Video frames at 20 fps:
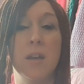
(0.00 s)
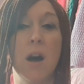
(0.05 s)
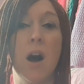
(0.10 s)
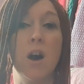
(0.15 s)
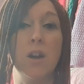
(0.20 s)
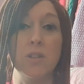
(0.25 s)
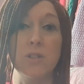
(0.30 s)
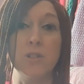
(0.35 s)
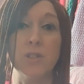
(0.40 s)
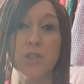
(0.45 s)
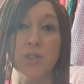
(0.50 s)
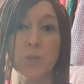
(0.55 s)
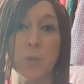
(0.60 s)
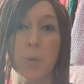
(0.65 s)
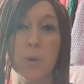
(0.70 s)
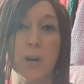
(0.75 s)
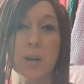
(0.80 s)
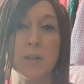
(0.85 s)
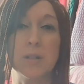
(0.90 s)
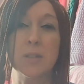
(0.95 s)
on your
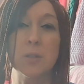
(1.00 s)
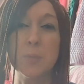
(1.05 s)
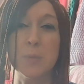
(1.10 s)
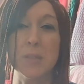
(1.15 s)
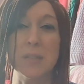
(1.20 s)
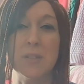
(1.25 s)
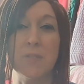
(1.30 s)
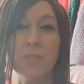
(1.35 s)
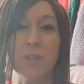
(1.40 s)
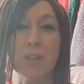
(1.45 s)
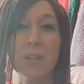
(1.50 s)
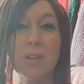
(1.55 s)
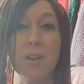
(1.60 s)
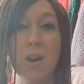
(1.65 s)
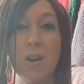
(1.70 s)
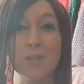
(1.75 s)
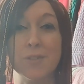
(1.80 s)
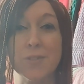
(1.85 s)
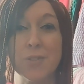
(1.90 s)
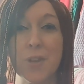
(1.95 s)
store specifically
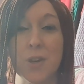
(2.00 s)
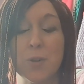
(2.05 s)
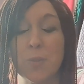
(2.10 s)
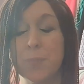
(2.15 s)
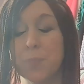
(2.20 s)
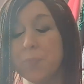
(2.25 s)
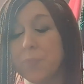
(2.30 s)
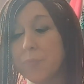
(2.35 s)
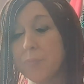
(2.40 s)
also.